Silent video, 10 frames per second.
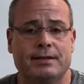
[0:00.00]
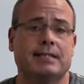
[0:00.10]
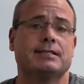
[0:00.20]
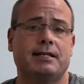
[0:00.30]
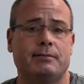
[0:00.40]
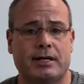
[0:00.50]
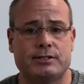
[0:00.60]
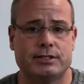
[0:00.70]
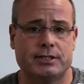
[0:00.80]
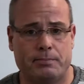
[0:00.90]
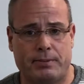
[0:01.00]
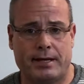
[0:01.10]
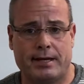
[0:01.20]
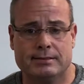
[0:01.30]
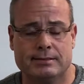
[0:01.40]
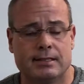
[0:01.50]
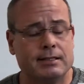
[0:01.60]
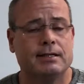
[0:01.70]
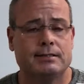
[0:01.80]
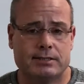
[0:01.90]
that's the amount you're going to pay
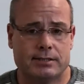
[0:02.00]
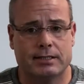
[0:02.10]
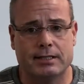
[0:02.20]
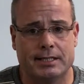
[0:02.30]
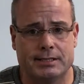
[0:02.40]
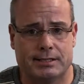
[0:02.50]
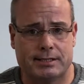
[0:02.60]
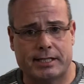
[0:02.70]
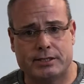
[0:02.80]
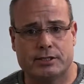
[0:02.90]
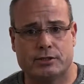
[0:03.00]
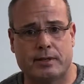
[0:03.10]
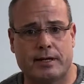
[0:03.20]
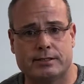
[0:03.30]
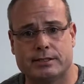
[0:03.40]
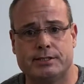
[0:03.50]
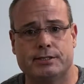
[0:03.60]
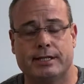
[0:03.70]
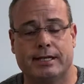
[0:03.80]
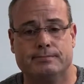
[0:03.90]
until the collection statute expires
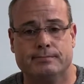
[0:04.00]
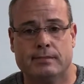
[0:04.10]
on your debt.